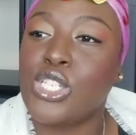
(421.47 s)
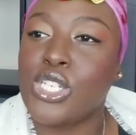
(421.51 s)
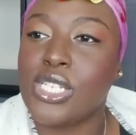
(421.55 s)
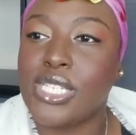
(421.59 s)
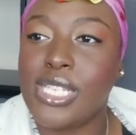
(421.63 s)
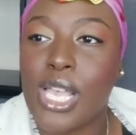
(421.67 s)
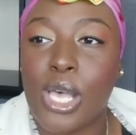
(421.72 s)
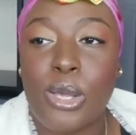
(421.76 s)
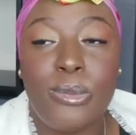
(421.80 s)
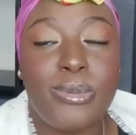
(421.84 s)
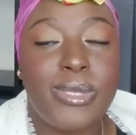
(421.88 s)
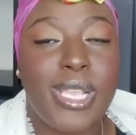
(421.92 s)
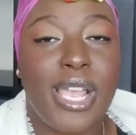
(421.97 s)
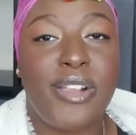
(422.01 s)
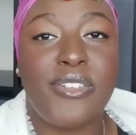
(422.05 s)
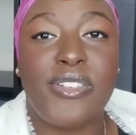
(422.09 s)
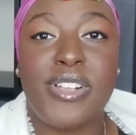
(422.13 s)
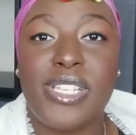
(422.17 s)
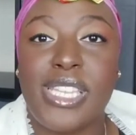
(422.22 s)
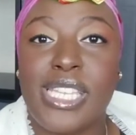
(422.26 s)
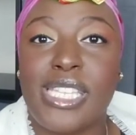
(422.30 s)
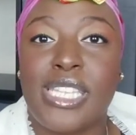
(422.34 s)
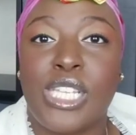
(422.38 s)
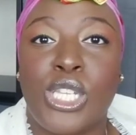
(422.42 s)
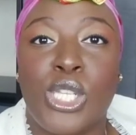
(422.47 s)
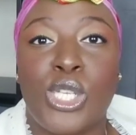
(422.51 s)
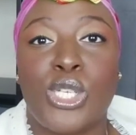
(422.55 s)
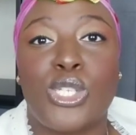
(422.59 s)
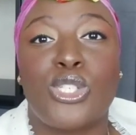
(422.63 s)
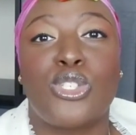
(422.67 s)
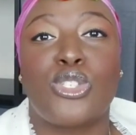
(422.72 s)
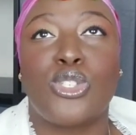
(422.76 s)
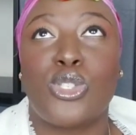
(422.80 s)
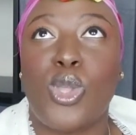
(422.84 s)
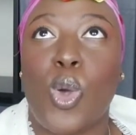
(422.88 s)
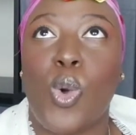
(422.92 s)
just helps everything to look
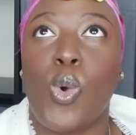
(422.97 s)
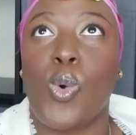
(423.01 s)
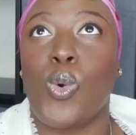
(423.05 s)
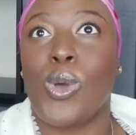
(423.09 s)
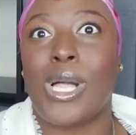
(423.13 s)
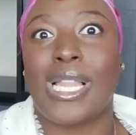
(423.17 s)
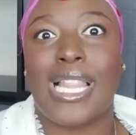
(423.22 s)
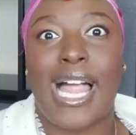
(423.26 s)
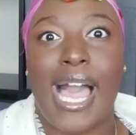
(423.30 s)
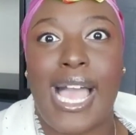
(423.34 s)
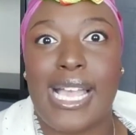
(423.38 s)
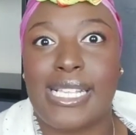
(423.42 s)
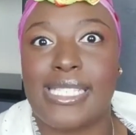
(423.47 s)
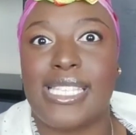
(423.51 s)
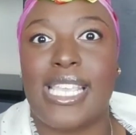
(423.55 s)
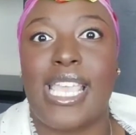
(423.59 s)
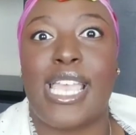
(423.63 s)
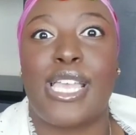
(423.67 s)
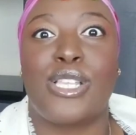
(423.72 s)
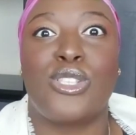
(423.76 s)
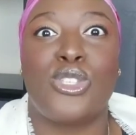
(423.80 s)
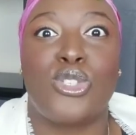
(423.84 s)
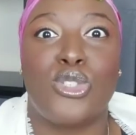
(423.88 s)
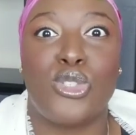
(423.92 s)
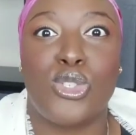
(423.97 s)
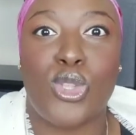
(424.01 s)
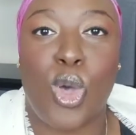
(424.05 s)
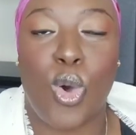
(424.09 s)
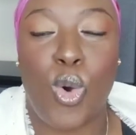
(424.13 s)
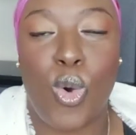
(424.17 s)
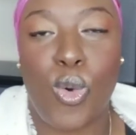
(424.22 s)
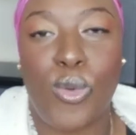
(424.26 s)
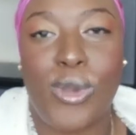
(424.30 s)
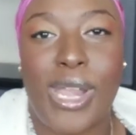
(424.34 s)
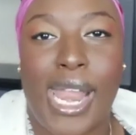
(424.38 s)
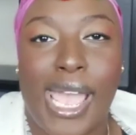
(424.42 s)
so classy and
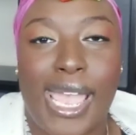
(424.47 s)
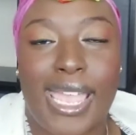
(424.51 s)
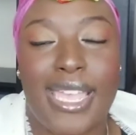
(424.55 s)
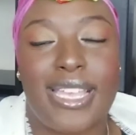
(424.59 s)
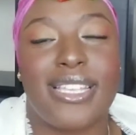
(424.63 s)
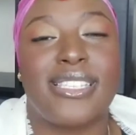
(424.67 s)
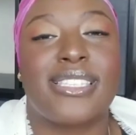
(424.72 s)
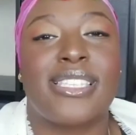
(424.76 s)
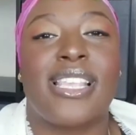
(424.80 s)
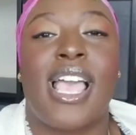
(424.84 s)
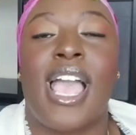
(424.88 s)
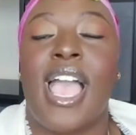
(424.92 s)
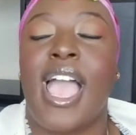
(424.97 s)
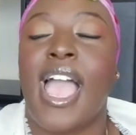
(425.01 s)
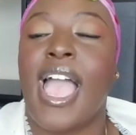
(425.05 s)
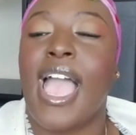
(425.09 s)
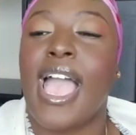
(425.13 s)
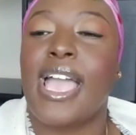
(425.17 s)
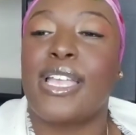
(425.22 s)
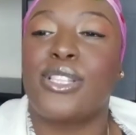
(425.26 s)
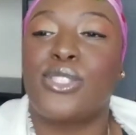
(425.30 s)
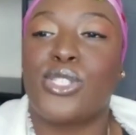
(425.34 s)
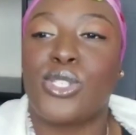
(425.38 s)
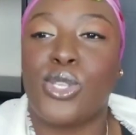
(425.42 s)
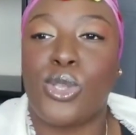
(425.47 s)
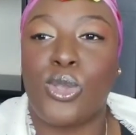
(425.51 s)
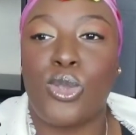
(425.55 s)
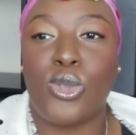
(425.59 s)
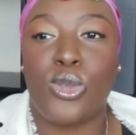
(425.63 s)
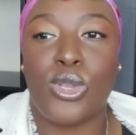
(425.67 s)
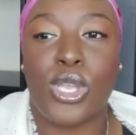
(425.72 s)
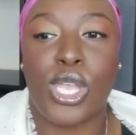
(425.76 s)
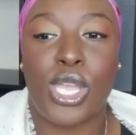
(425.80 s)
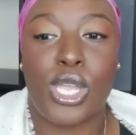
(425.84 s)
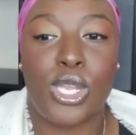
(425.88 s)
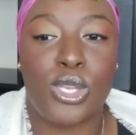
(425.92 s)
so nice. And so
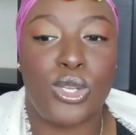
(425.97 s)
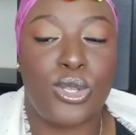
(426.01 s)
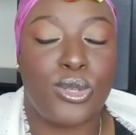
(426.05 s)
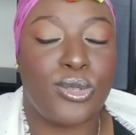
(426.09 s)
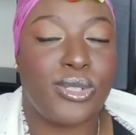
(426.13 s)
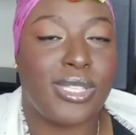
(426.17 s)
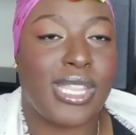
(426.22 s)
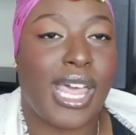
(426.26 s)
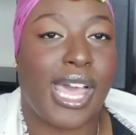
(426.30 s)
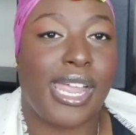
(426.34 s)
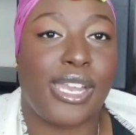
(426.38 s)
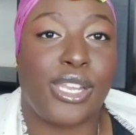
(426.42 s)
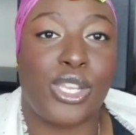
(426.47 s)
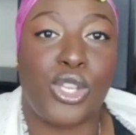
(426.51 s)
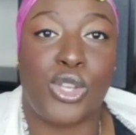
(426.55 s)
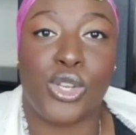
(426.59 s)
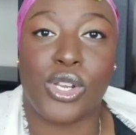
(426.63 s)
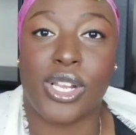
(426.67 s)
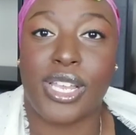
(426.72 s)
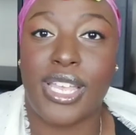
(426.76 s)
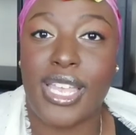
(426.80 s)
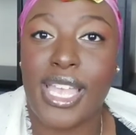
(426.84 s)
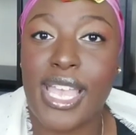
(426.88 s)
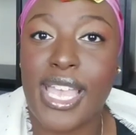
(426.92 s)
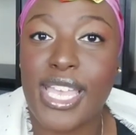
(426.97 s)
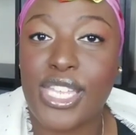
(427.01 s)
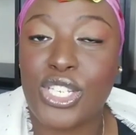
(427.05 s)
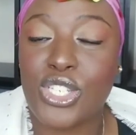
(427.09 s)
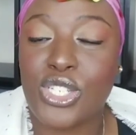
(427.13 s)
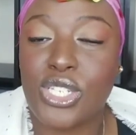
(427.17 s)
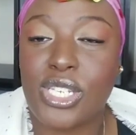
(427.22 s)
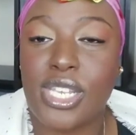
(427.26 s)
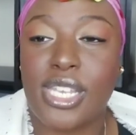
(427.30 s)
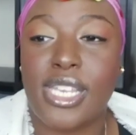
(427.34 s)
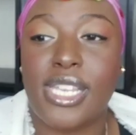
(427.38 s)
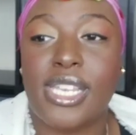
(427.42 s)
you can use that in your
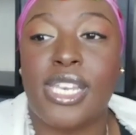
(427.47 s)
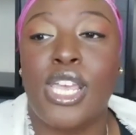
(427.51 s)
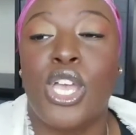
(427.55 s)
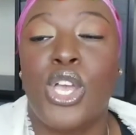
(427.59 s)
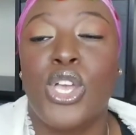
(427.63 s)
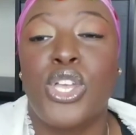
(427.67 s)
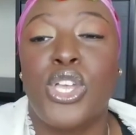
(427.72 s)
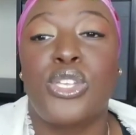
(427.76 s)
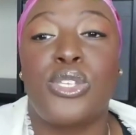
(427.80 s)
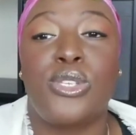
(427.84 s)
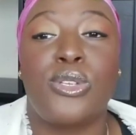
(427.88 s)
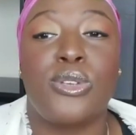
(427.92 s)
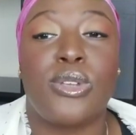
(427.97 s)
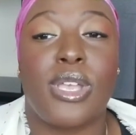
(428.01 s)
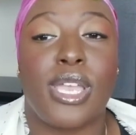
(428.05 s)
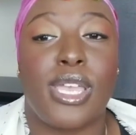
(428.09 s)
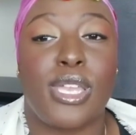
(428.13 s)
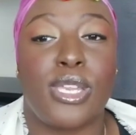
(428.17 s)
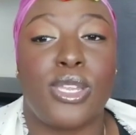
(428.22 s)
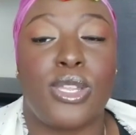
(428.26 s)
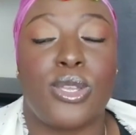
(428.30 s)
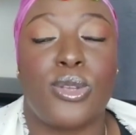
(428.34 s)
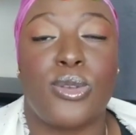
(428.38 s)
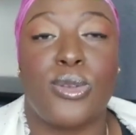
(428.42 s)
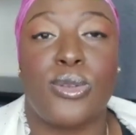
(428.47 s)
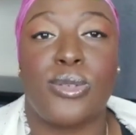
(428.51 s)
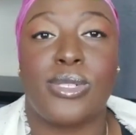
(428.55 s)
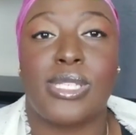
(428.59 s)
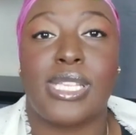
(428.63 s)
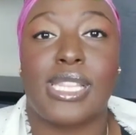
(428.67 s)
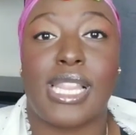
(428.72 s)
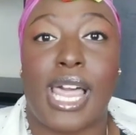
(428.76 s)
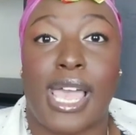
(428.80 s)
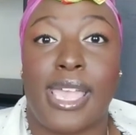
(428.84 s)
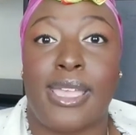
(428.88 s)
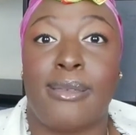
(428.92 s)
kitchen. You can use,
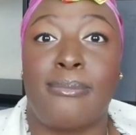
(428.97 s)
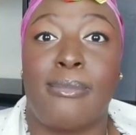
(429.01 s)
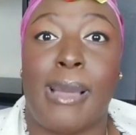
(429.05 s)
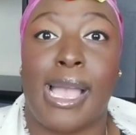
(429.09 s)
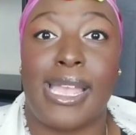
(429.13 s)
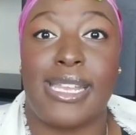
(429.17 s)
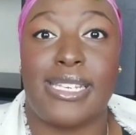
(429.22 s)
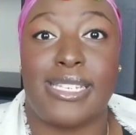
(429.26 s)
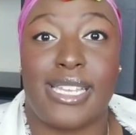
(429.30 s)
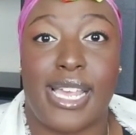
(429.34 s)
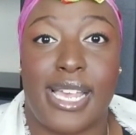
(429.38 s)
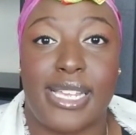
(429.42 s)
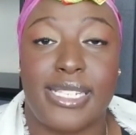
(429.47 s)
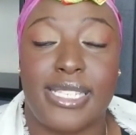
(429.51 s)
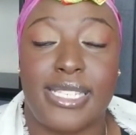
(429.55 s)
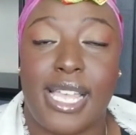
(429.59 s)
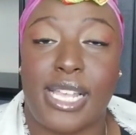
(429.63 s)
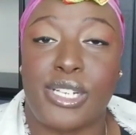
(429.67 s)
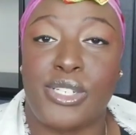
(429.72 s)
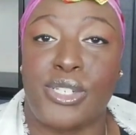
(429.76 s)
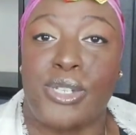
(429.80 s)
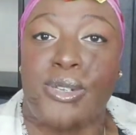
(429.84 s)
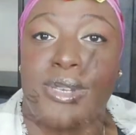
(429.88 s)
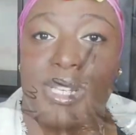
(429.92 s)
like my desk, as you